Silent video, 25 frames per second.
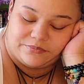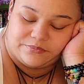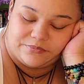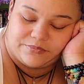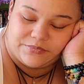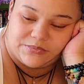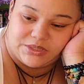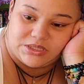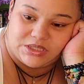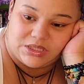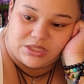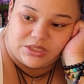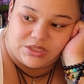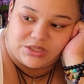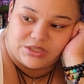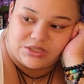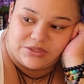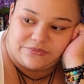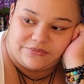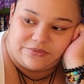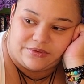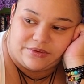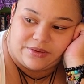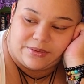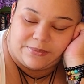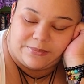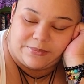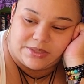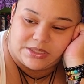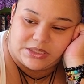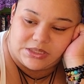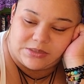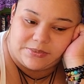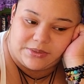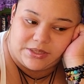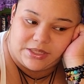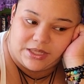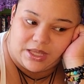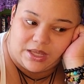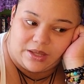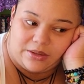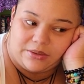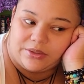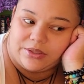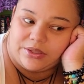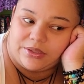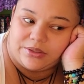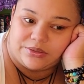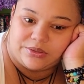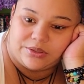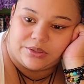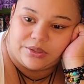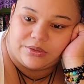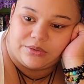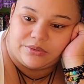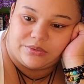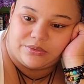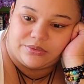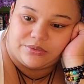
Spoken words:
This energy very much being out here, though.